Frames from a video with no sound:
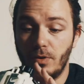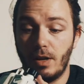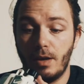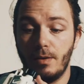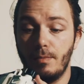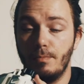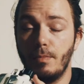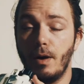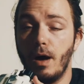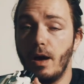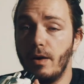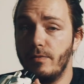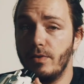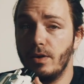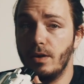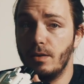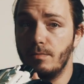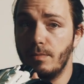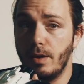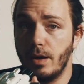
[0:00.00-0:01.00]
what I'm
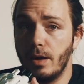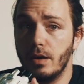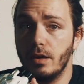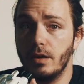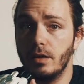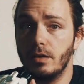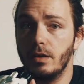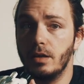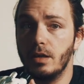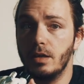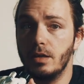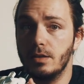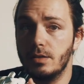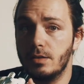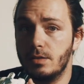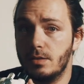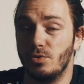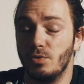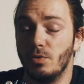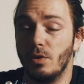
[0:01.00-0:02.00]
having in my hand,
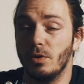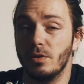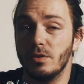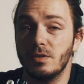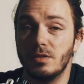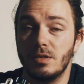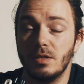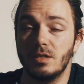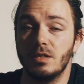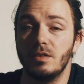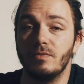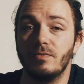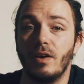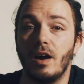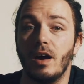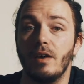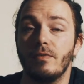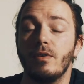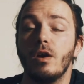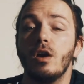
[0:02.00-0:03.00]
is
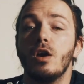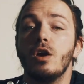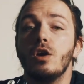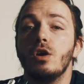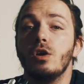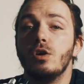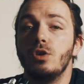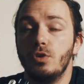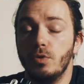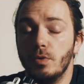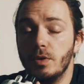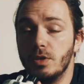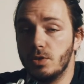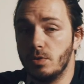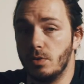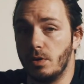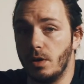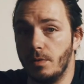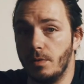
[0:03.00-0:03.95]
$265 US.